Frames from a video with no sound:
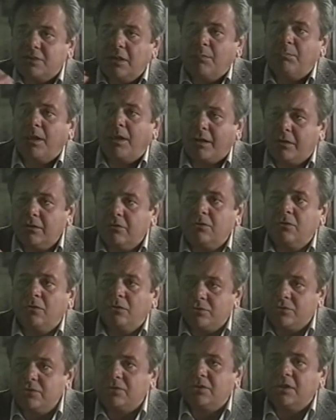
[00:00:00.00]
was something I could do,
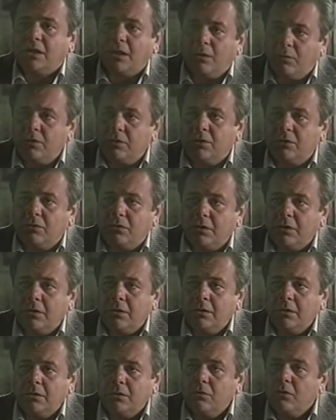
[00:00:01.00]
don't you think I would do it?
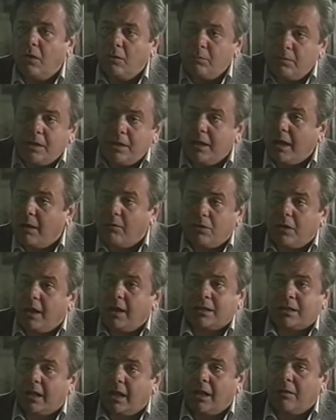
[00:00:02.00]
You know me, I would
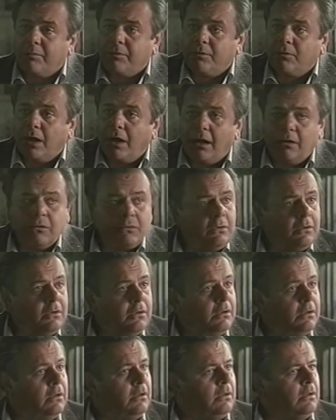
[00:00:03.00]
like to help you out.
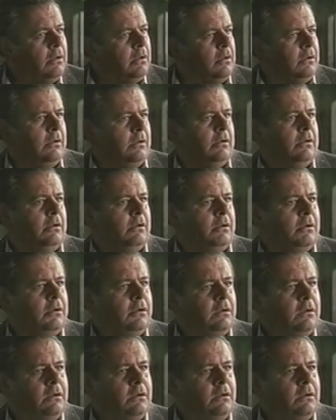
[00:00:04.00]
hope so. Sonny,